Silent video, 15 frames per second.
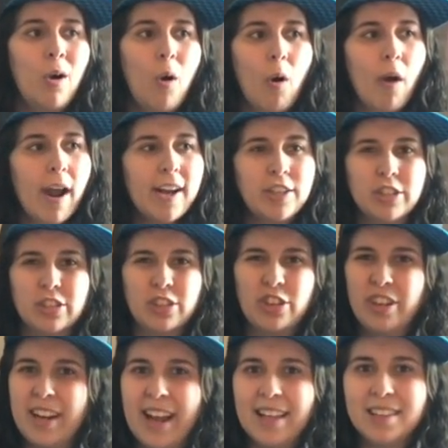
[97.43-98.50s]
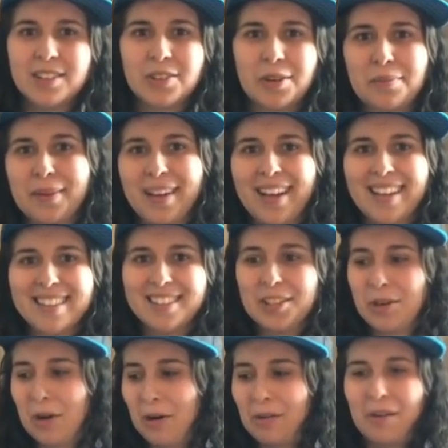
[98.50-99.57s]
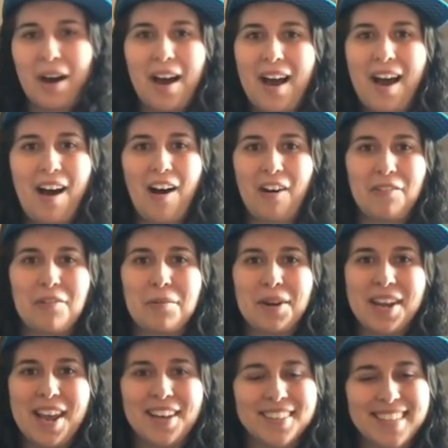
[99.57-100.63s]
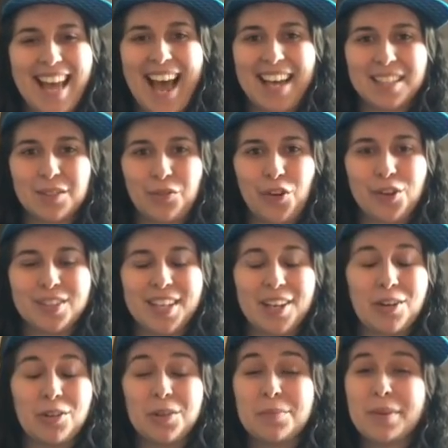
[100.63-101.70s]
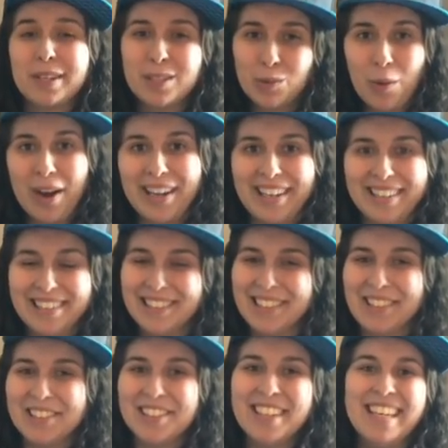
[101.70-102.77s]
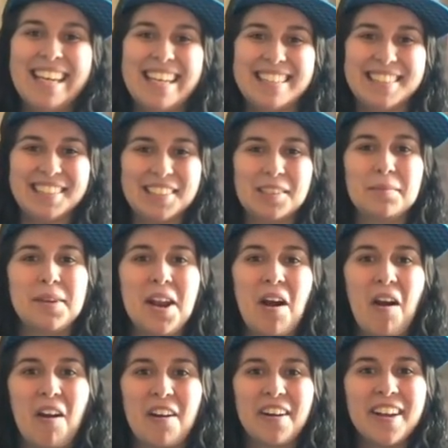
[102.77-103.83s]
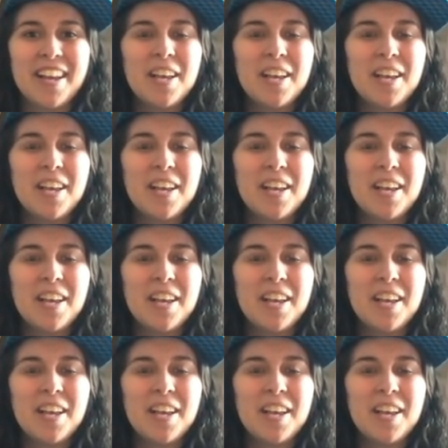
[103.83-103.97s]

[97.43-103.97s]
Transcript: or I just couldn't answer it because, you know, everybody else asked first. I can only pick 20, so it's a little bit hard.